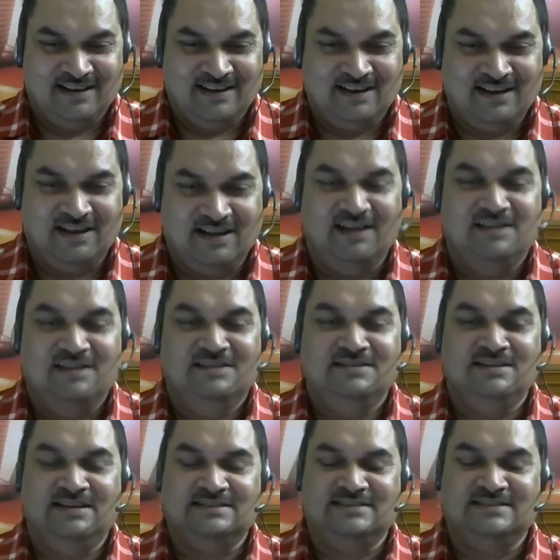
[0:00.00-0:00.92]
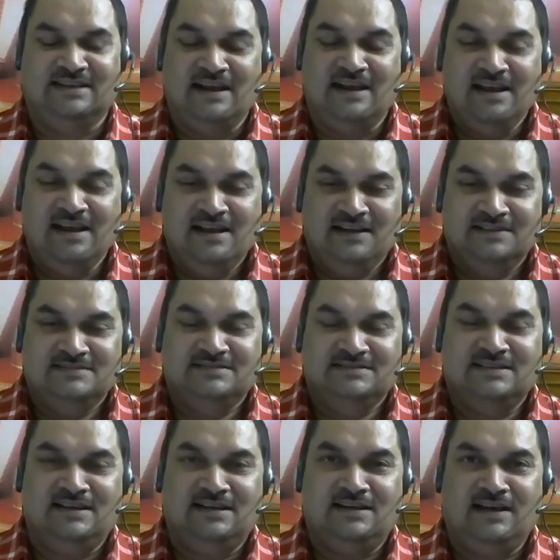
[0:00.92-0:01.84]
Ah, yeah, sir.
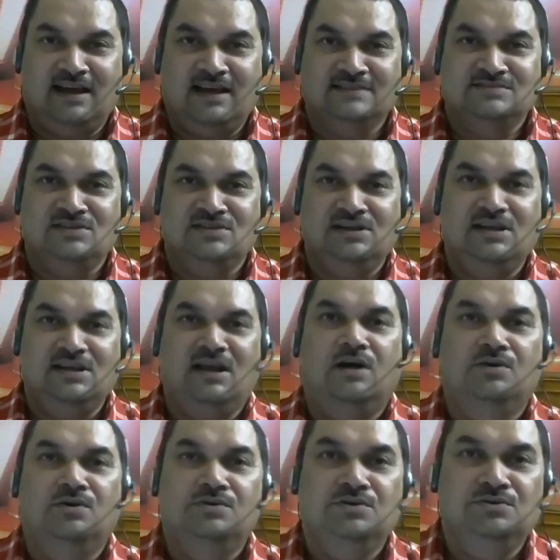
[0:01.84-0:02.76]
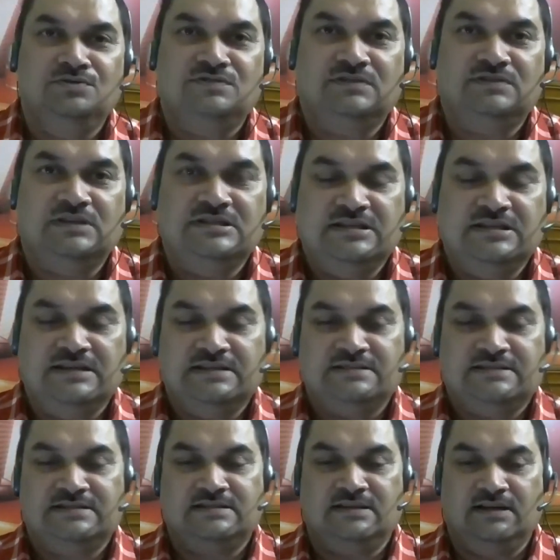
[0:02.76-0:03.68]
Sir, actually, how do you
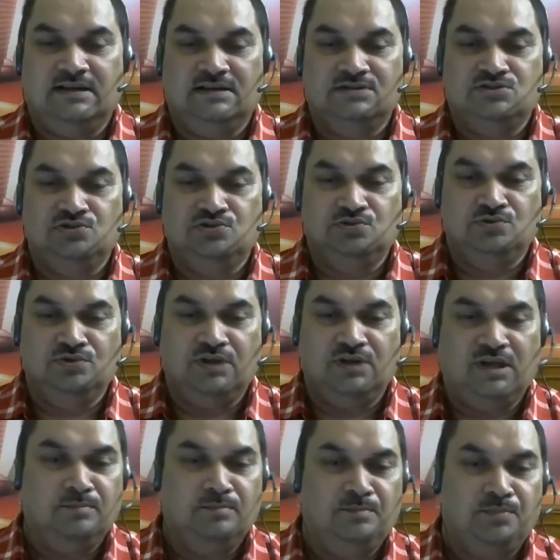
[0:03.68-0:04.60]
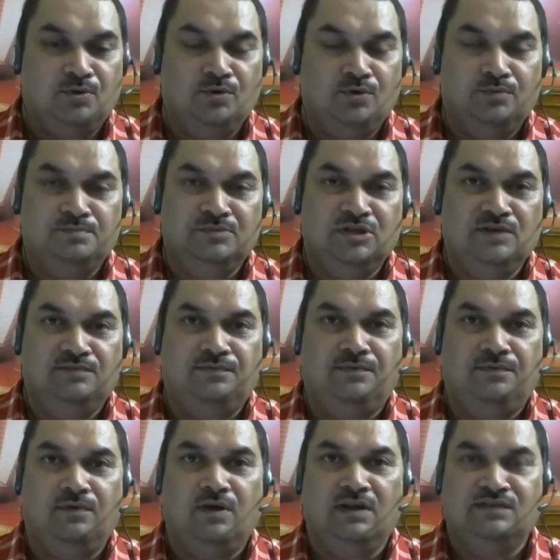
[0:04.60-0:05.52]
suggest uh, to improve the
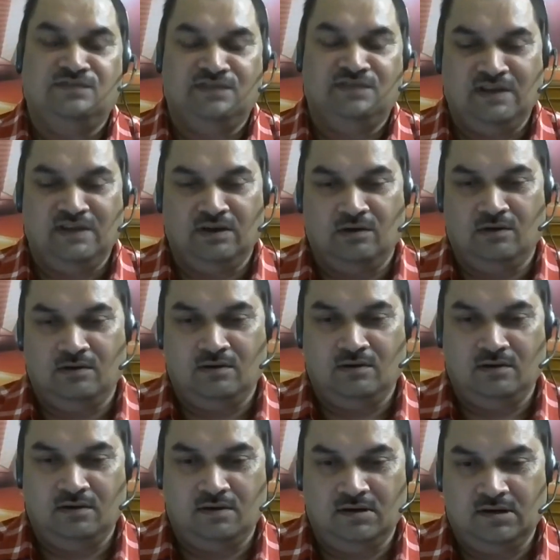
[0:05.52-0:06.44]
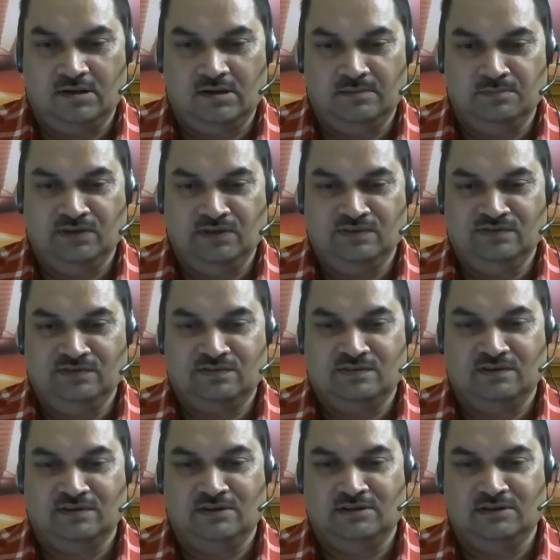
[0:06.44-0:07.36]
fluency or uh,
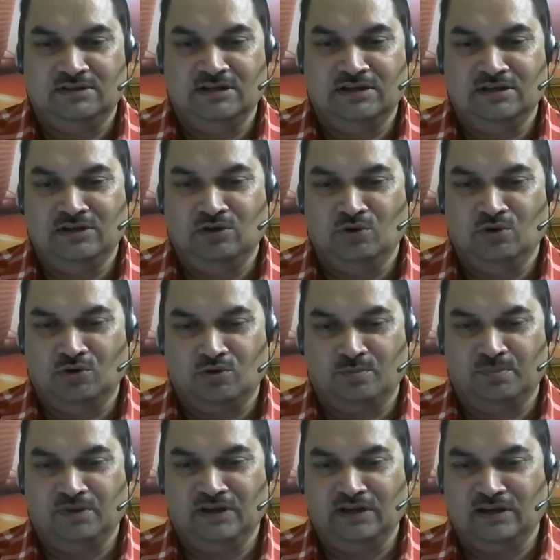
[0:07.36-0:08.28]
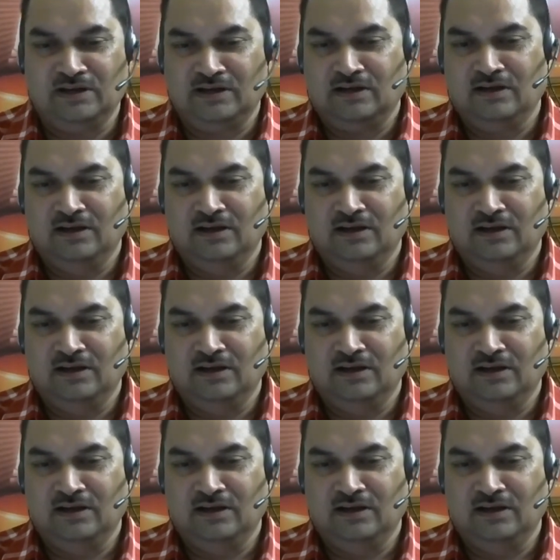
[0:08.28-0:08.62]
means uh, in your opinion?